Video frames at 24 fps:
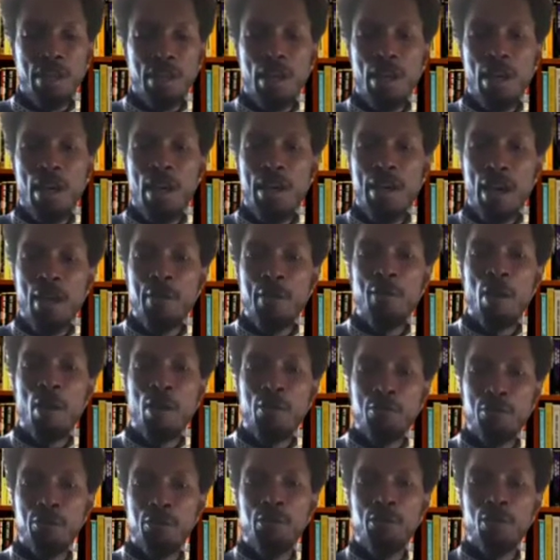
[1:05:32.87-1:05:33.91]
annual
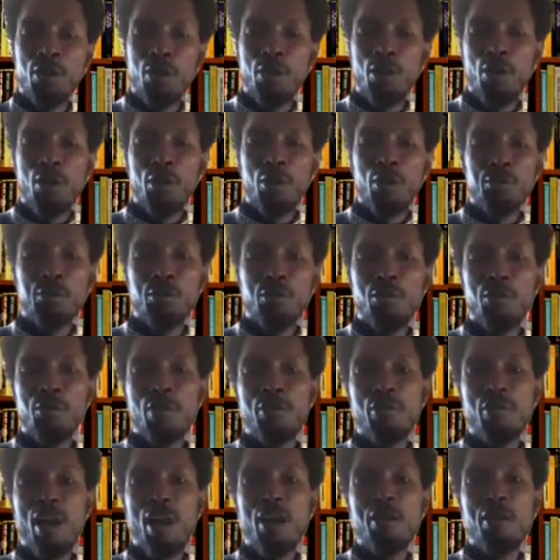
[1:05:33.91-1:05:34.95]
figure of over
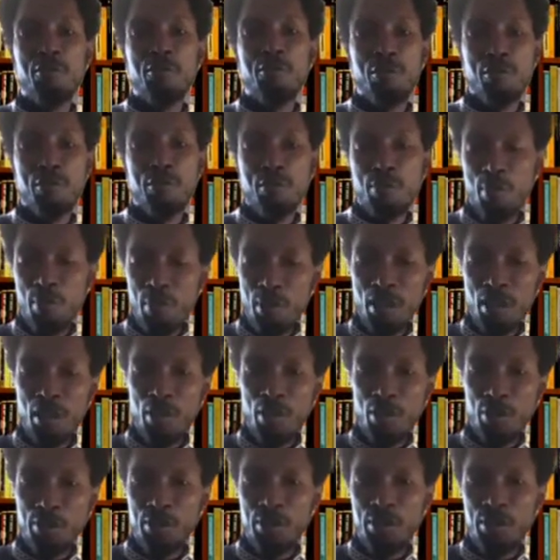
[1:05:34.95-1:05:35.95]
$5 billion.